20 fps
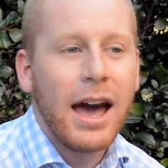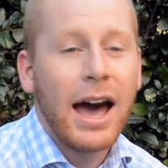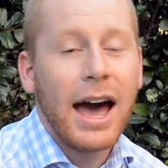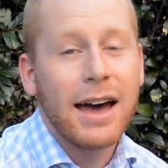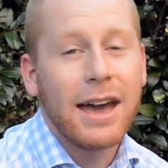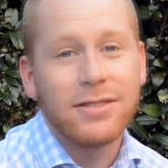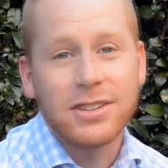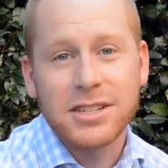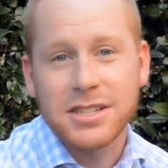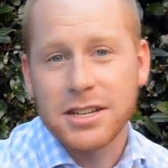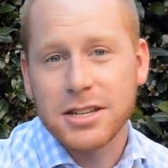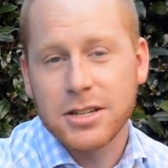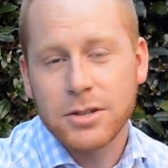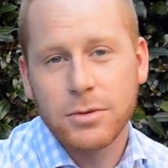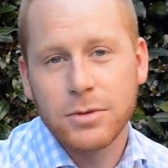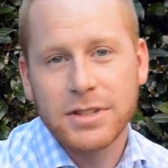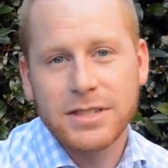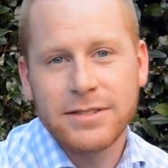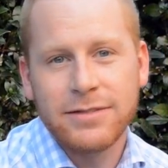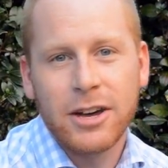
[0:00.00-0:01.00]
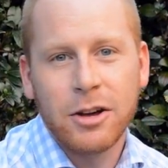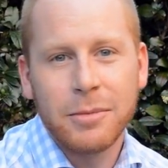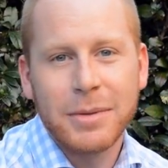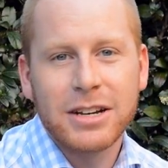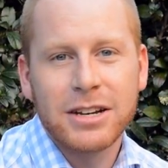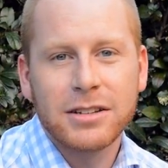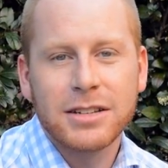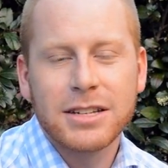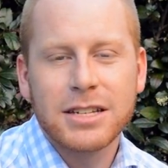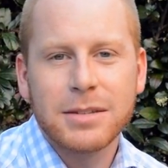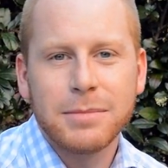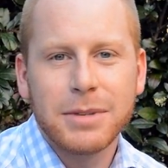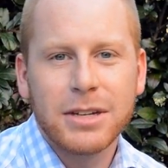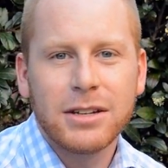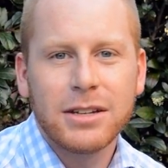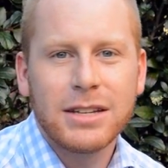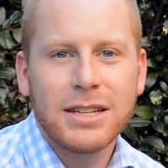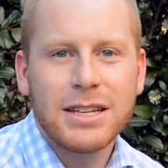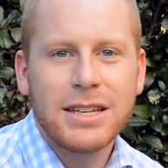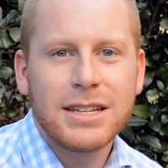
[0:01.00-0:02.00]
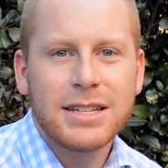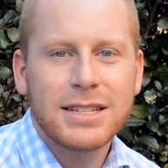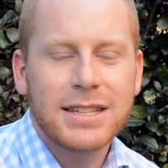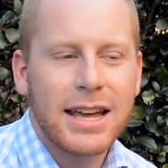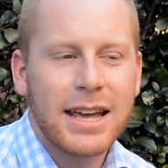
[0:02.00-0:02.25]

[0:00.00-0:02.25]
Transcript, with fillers: I have a sister with developmental disabilities,